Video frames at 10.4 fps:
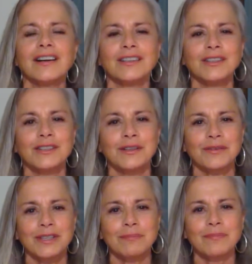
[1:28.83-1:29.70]
you know
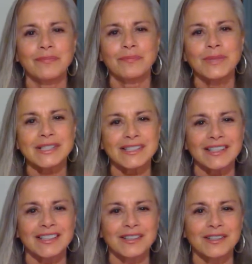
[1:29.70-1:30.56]
the mystic
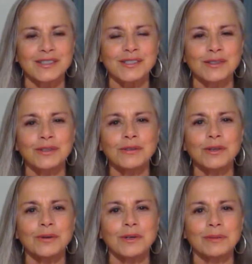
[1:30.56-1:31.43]
here so you
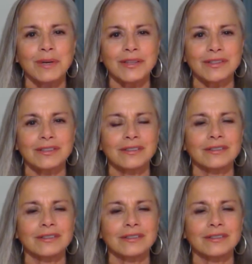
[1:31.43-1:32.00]
know all about the